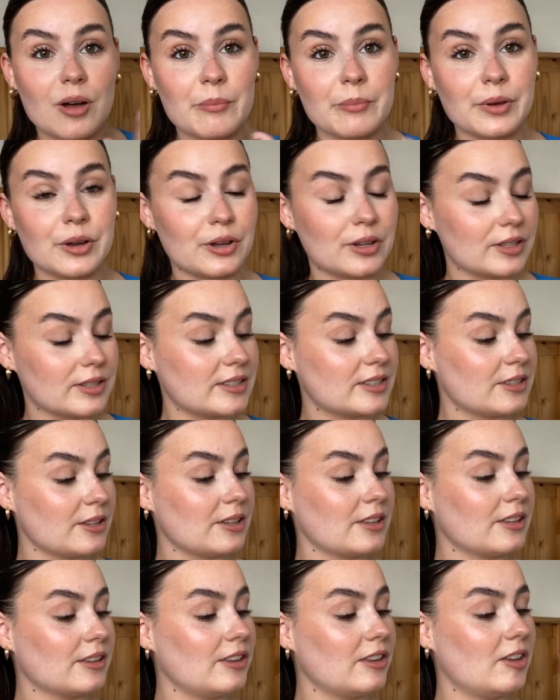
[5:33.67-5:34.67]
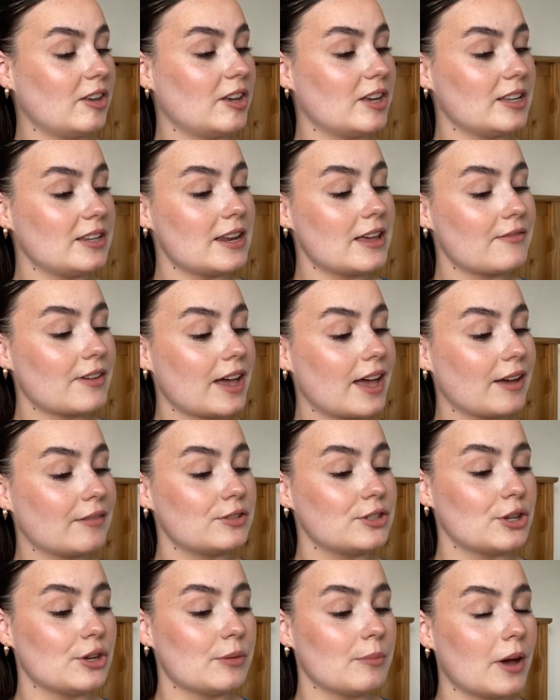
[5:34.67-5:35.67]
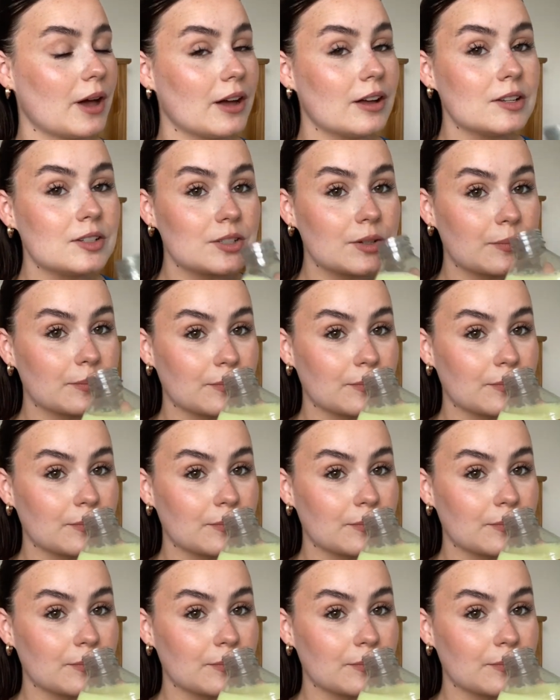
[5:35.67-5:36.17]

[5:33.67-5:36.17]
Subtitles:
because you can never have too much.